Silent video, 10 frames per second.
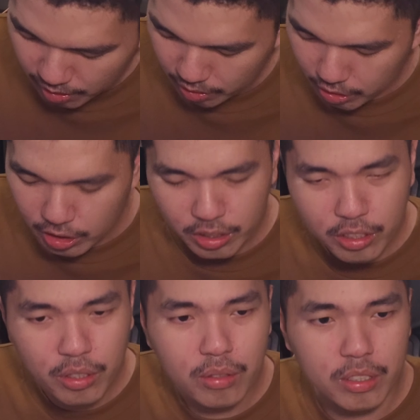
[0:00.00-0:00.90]

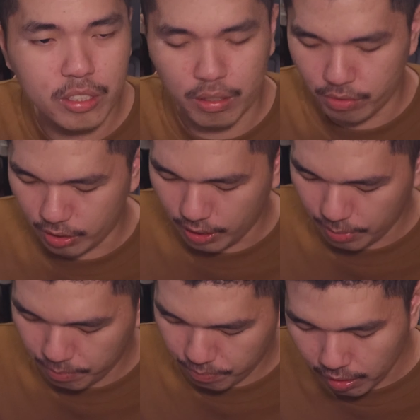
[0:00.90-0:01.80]
You know the stuff,
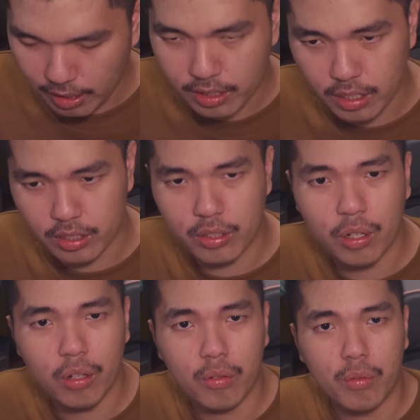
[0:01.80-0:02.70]
okay? KZ doesn't
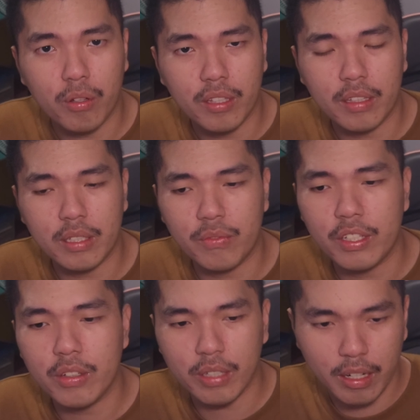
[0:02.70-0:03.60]
know that this
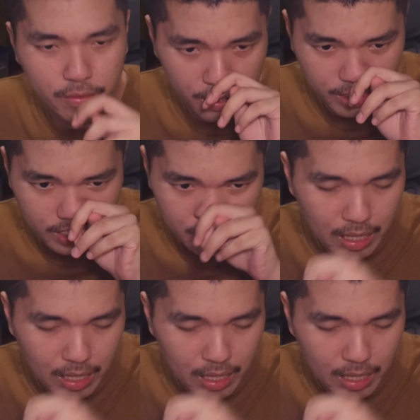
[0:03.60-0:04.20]
video kind of exists.